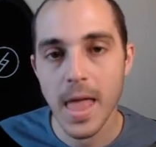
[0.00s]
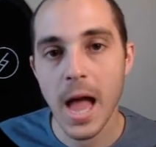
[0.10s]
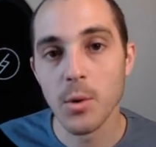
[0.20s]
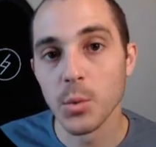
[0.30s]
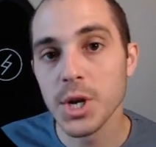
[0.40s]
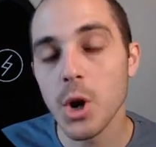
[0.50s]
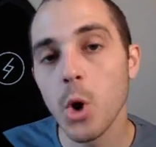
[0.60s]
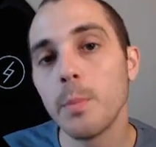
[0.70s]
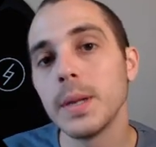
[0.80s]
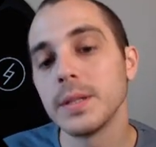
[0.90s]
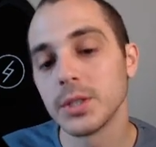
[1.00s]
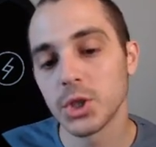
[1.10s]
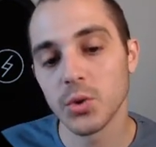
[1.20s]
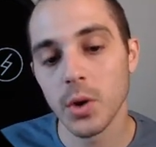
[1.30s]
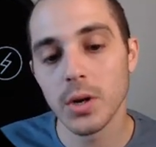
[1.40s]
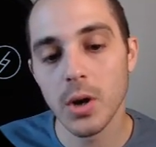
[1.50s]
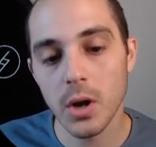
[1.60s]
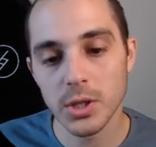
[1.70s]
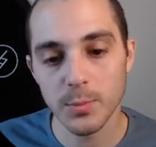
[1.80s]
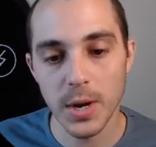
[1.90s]
I reopened the short
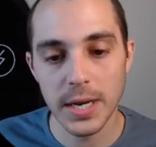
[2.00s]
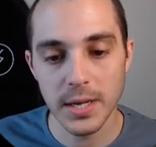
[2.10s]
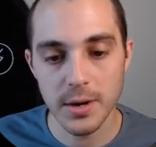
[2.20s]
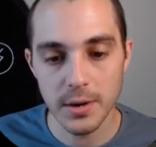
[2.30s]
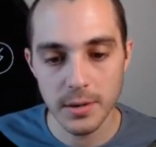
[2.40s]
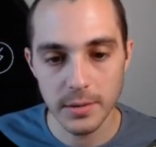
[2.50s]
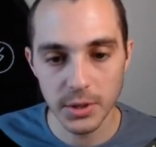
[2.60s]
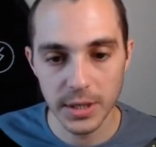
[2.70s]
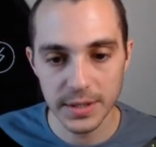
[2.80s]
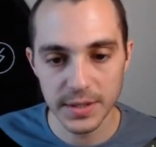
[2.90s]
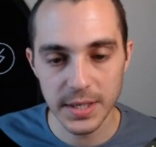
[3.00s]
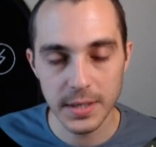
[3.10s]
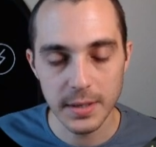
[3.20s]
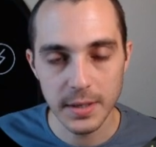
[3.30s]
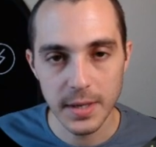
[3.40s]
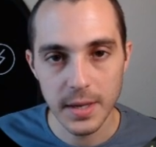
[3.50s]
call spread here, you can see,